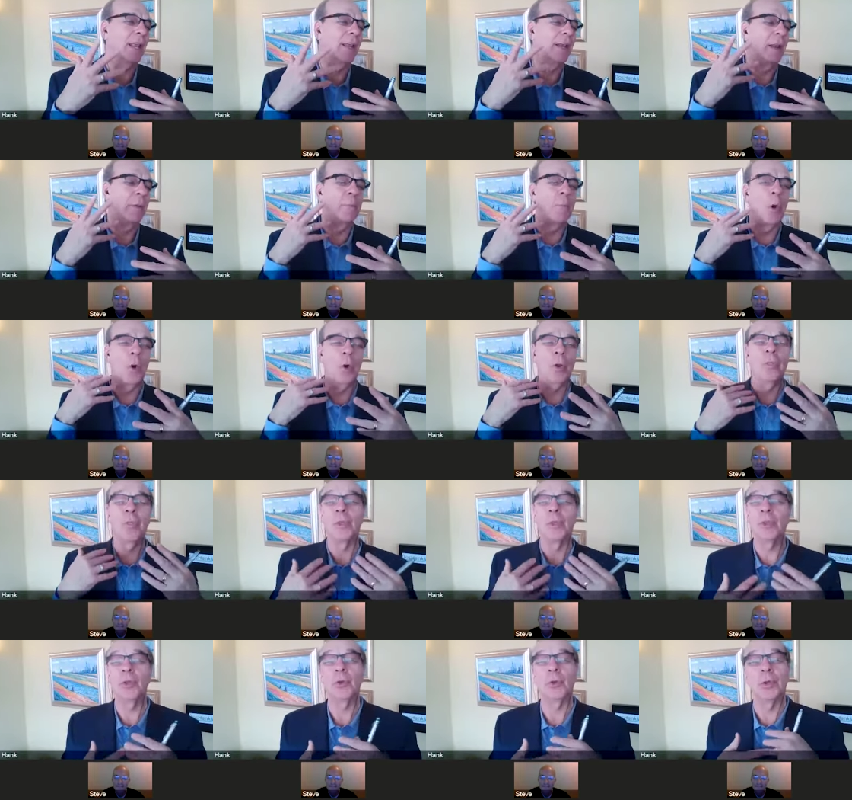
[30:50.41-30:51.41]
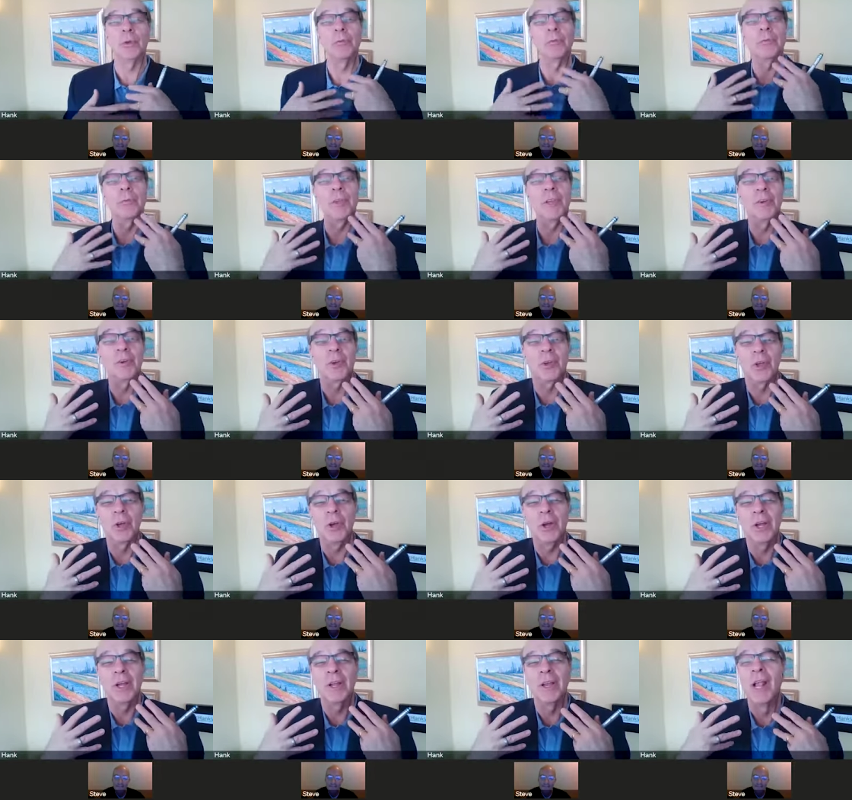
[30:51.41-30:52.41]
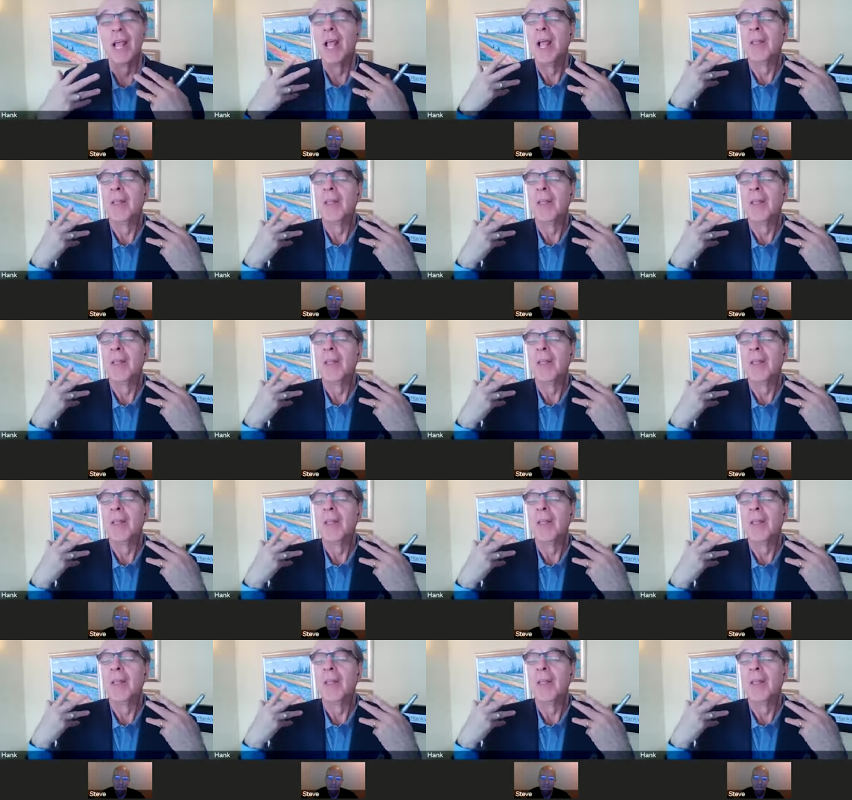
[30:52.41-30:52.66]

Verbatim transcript: And the more that you can feel good,